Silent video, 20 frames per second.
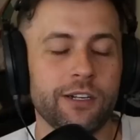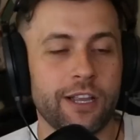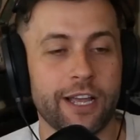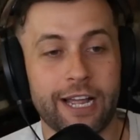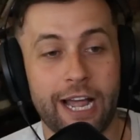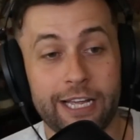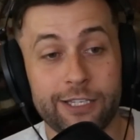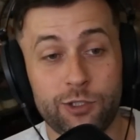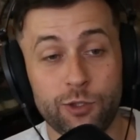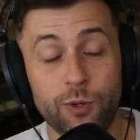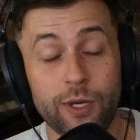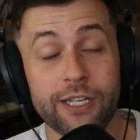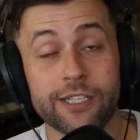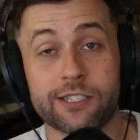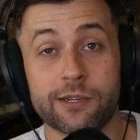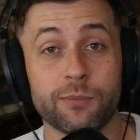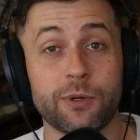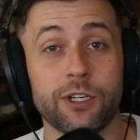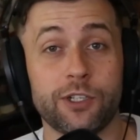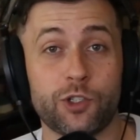like, I do hit
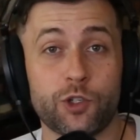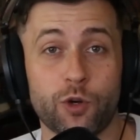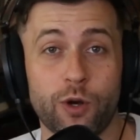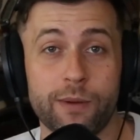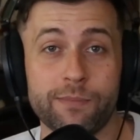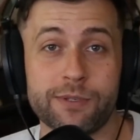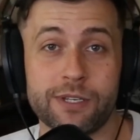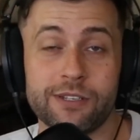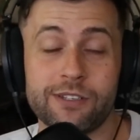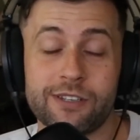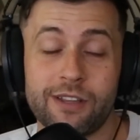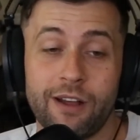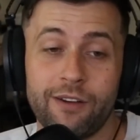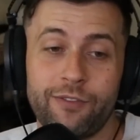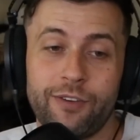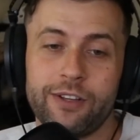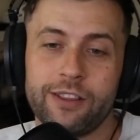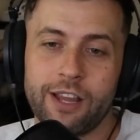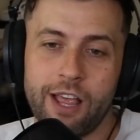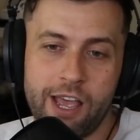some good trips and stuff,
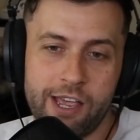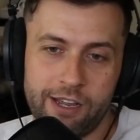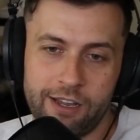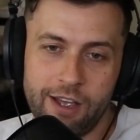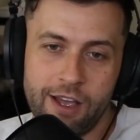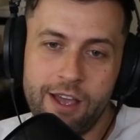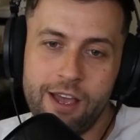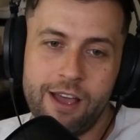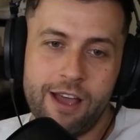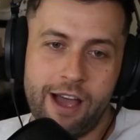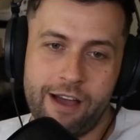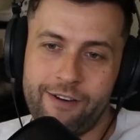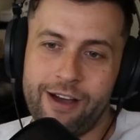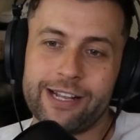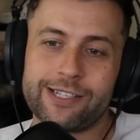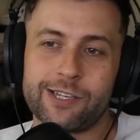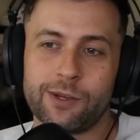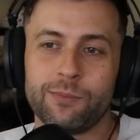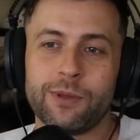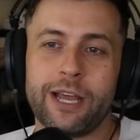and like, I've
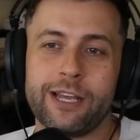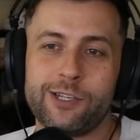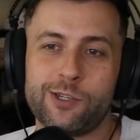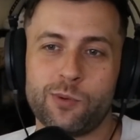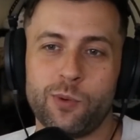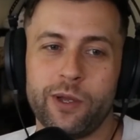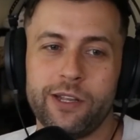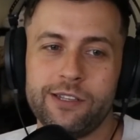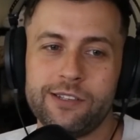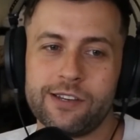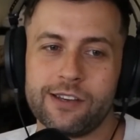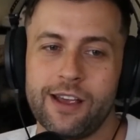had some nice wins,